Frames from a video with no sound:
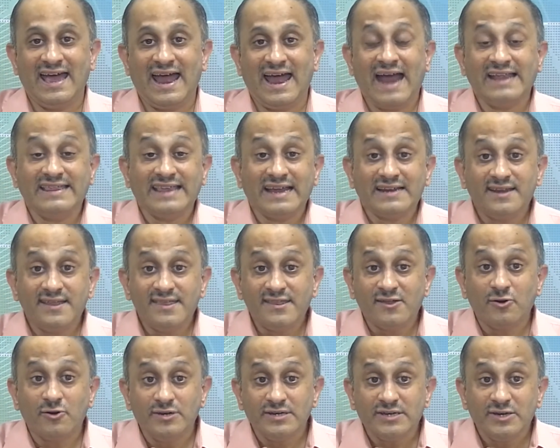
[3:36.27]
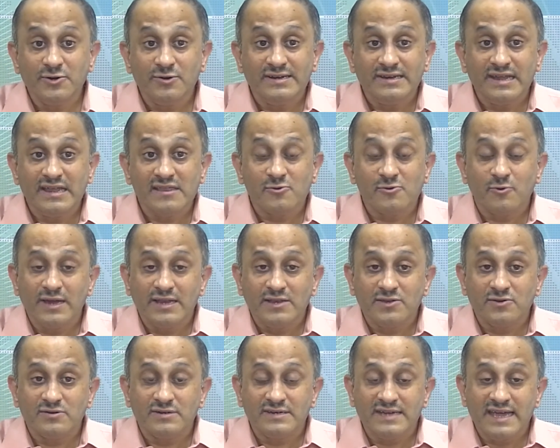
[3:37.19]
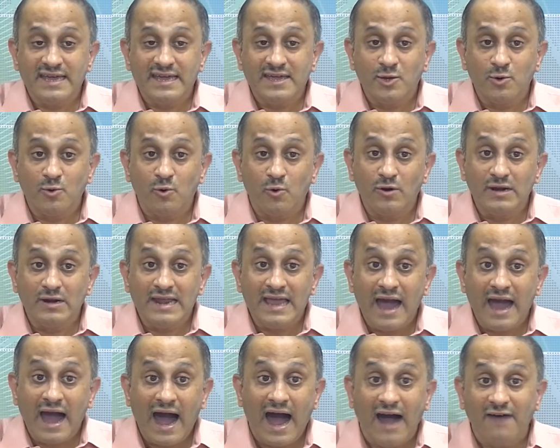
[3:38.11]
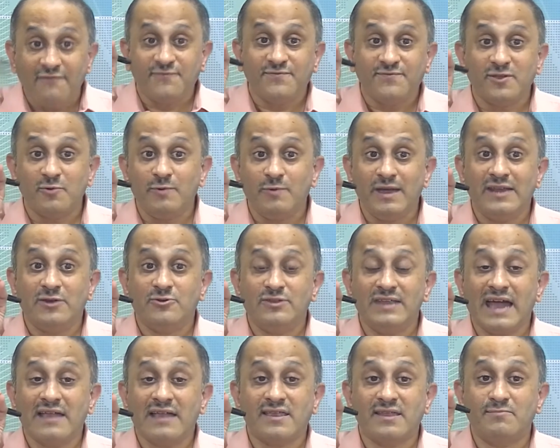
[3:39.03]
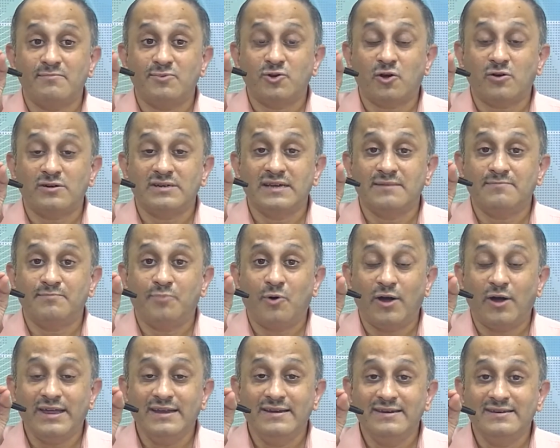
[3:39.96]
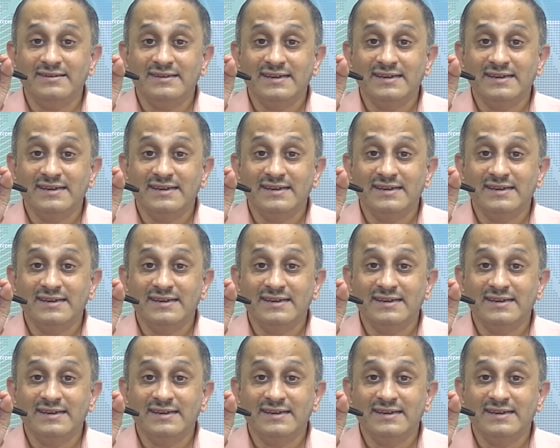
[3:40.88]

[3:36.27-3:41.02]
And that discontinuity is going to take you only half the way to the asymptotic point,